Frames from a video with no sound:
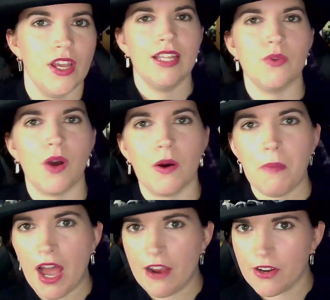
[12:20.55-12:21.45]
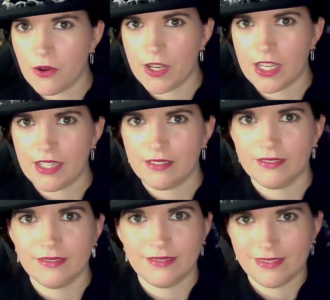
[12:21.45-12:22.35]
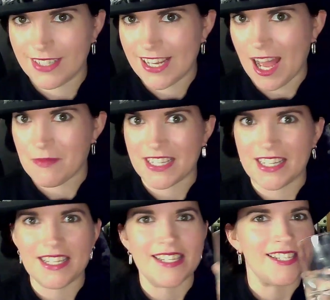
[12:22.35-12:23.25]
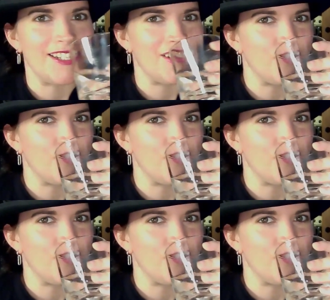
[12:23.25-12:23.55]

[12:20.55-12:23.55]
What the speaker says: to our pirate queen, Captain Callisto.